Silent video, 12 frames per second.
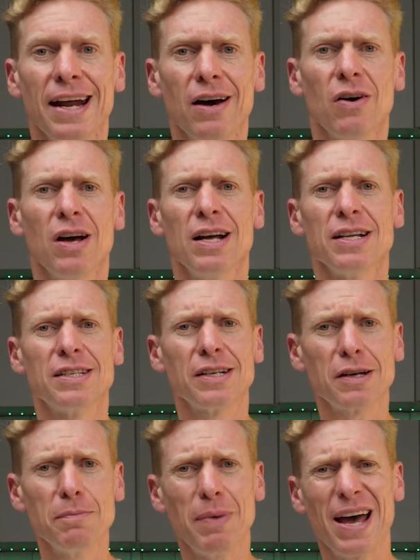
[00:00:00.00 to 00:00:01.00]
Now,
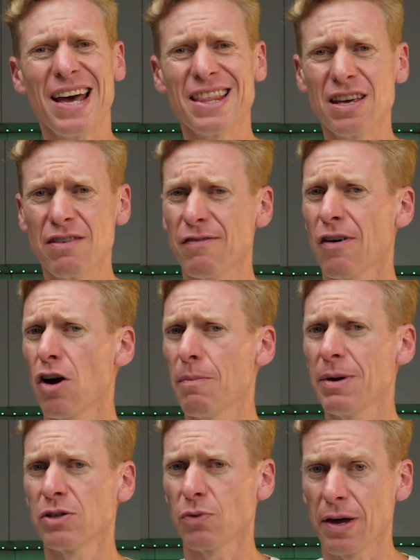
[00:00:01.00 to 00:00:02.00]
to compare the
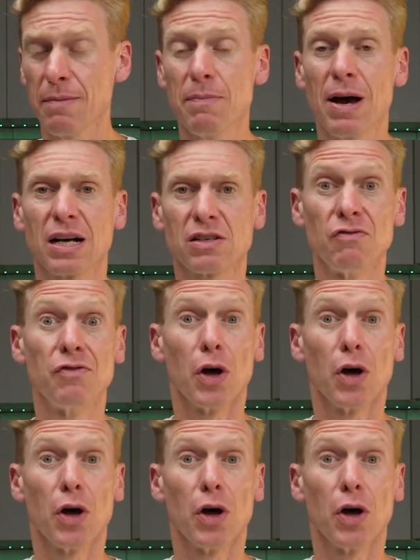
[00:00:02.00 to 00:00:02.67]
environmental impacts of